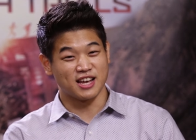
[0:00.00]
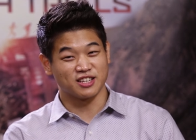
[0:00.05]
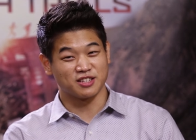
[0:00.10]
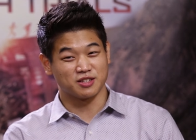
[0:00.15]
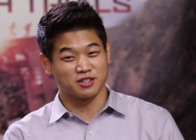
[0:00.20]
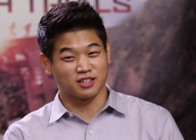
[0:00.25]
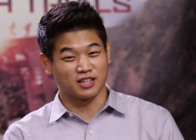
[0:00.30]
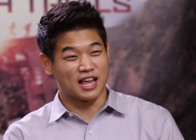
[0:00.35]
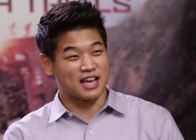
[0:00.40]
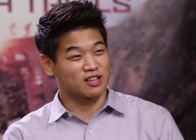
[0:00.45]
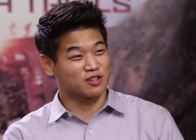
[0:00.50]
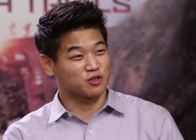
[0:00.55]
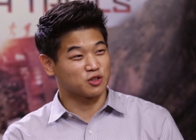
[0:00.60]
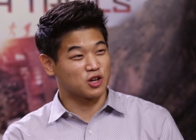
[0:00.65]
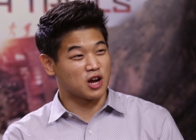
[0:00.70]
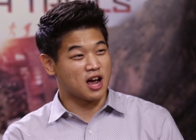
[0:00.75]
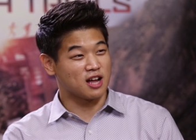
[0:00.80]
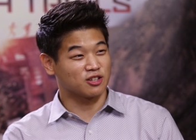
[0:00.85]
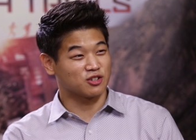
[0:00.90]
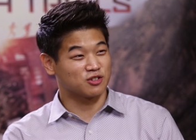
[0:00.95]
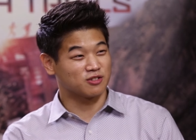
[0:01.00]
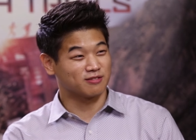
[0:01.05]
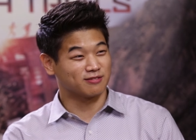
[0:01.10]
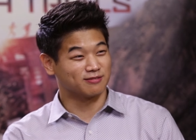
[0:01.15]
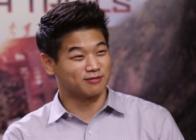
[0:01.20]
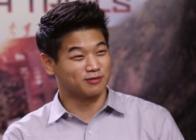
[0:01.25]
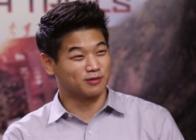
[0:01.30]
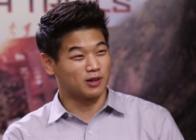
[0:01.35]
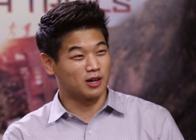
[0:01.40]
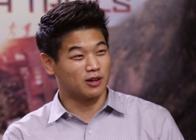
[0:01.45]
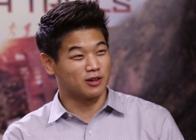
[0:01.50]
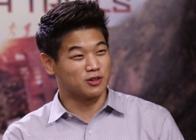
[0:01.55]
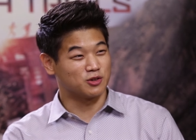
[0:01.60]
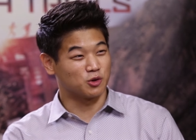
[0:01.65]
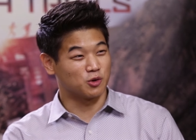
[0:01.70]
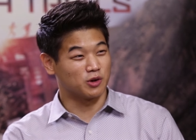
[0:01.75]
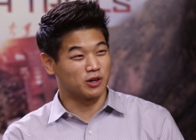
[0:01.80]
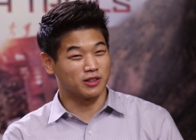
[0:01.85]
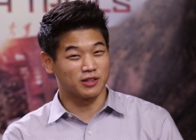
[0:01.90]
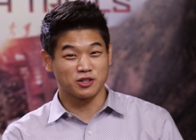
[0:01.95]
nice glass of scotch mm-hmm. while
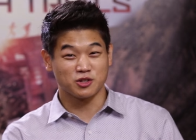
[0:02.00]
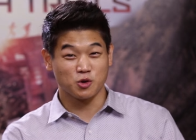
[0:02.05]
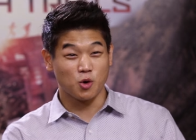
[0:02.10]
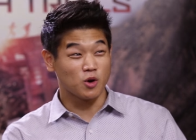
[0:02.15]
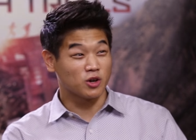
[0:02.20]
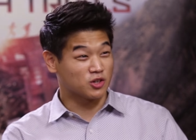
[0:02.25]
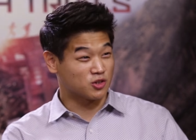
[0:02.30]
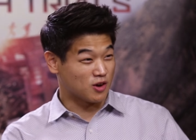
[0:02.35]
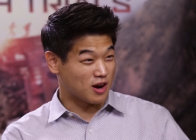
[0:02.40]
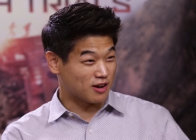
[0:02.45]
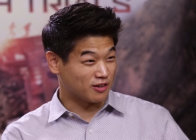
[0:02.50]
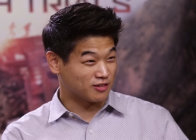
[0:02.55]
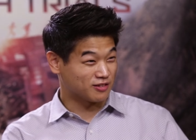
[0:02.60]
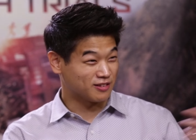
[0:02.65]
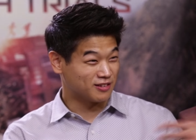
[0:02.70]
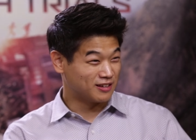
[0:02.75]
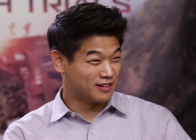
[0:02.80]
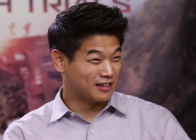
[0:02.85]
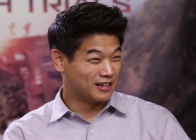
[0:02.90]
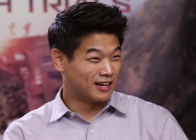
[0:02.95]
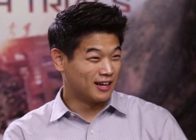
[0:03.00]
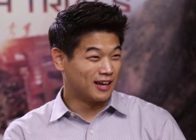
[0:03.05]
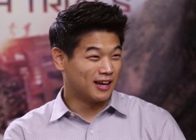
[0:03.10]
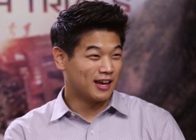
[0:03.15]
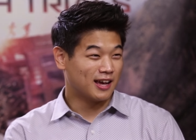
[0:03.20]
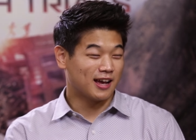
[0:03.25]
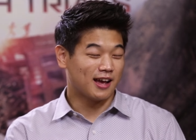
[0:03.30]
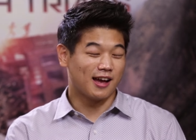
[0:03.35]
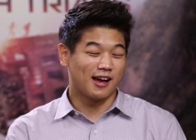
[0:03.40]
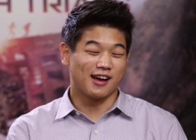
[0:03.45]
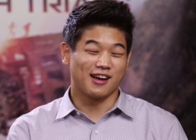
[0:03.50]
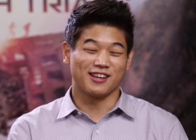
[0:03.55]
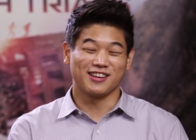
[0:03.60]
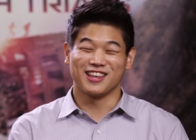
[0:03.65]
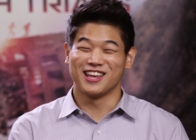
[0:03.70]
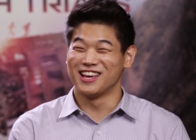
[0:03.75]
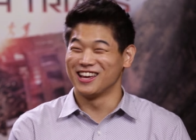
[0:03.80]
enjoying the *Scotch Trials. Uh,